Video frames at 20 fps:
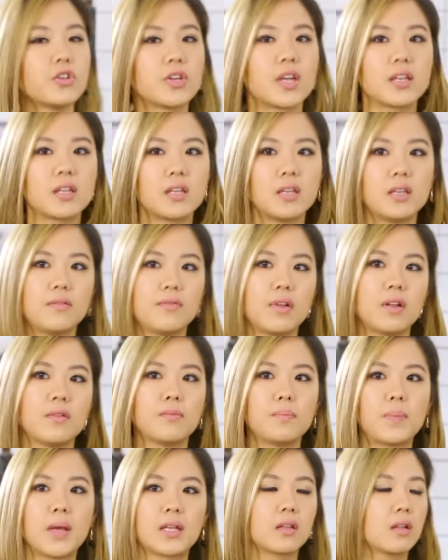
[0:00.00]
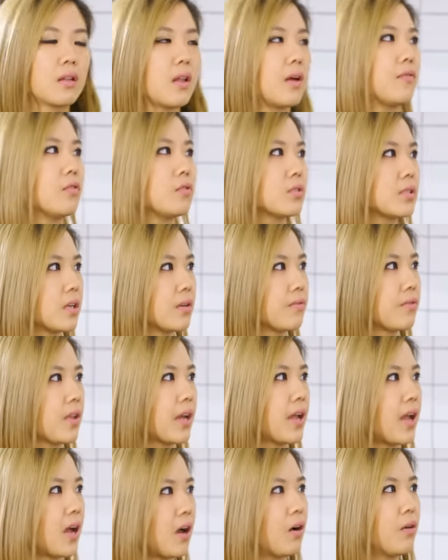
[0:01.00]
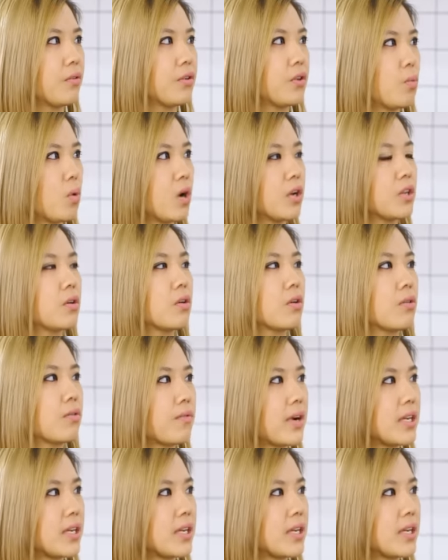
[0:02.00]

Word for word: You can even pick the levels of like how you want your